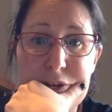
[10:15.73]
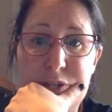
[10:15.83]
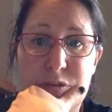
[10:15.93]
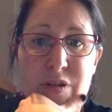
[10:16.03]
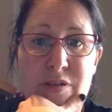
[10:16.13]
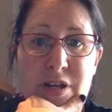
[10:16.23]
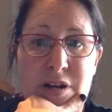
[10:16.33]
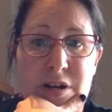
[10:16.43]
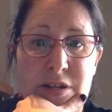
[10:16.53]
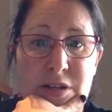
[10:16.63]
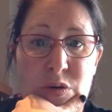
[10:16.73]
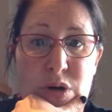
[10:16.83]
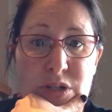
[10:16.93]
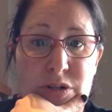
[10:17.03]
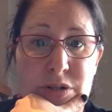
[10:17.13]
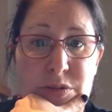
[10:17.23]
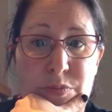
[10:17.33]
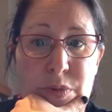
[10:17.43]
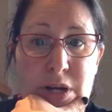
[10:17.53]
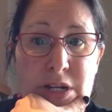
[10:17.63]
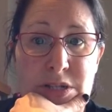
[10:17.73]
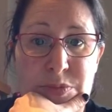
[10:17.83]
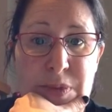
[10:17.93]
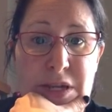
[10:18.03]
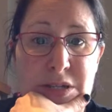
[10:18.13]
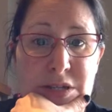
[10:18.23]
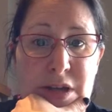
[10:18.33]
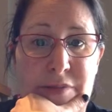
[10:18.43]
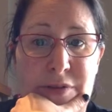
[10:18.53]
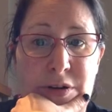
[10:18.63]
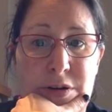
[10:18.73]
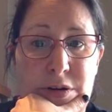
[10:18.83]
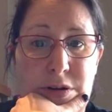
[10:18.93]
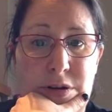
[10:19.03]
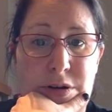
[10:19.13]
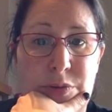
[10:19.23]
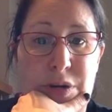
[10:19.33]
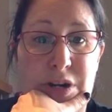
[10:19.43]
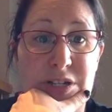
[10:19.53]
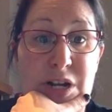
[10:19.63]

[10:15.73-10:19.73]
So there they are in the quadrant: body, space, effort, awareness.